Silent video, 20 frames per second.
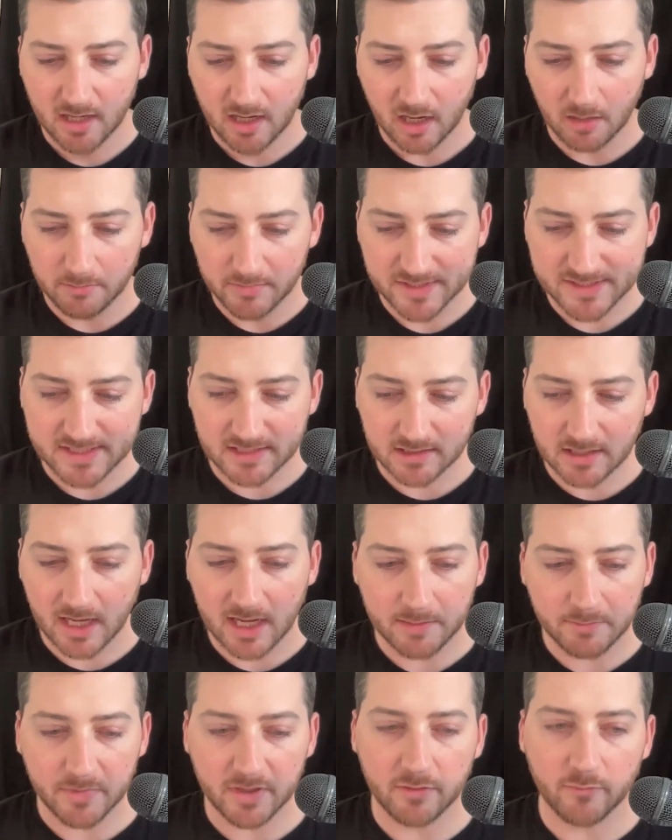a
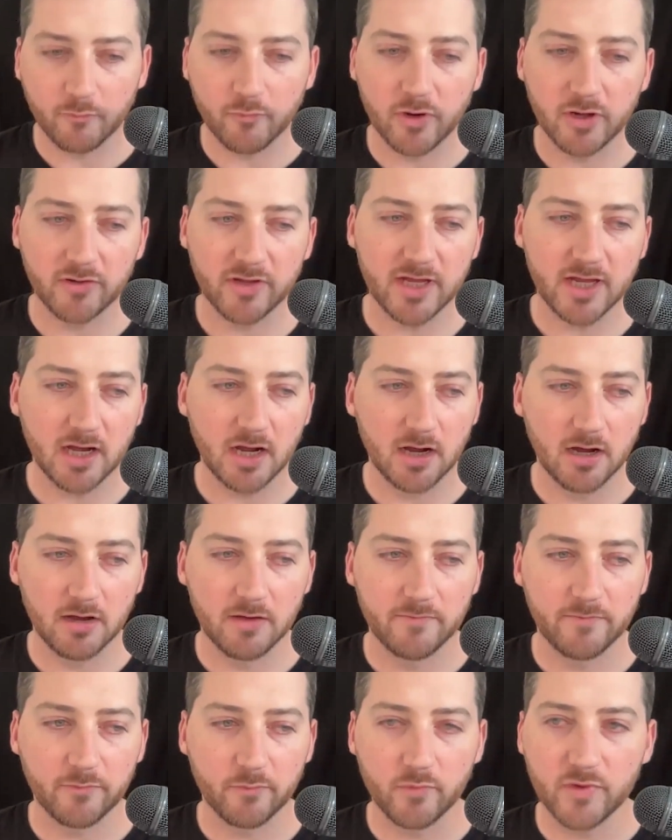misalignment really
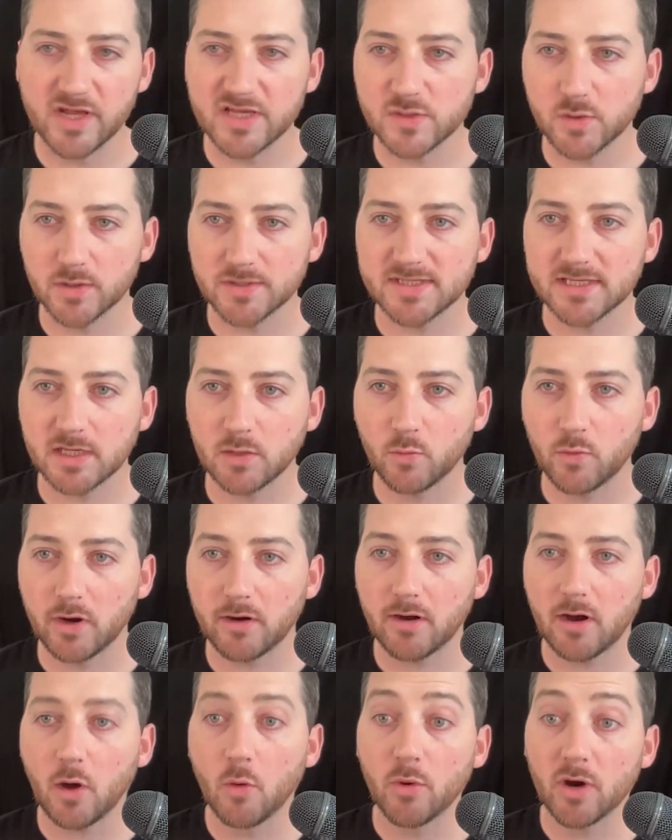of resourcing
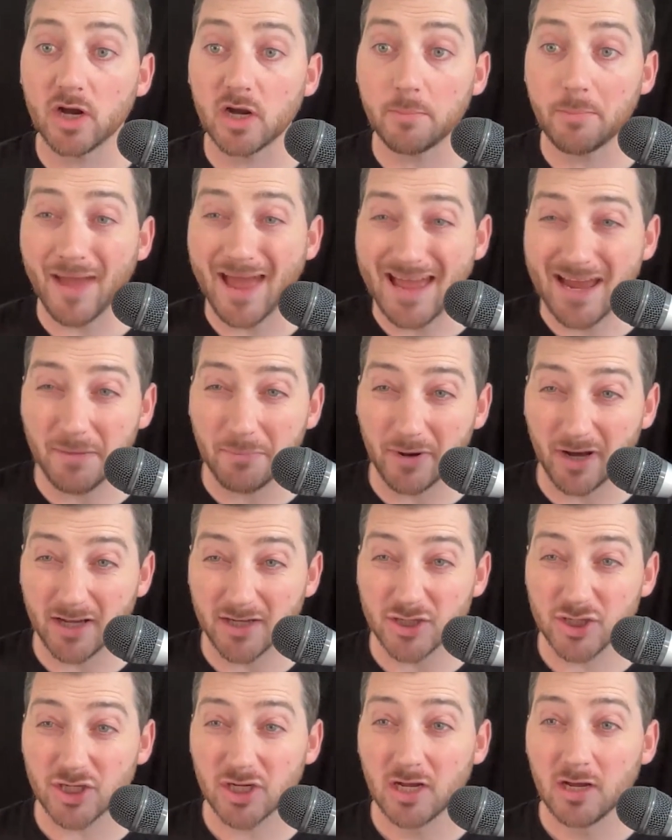where, oh, we're going to pay a
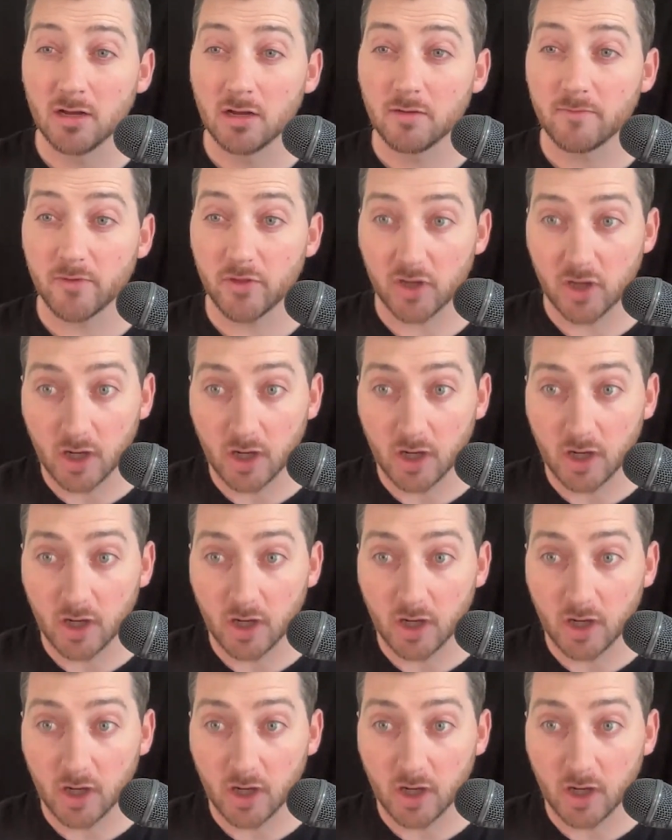bunch for the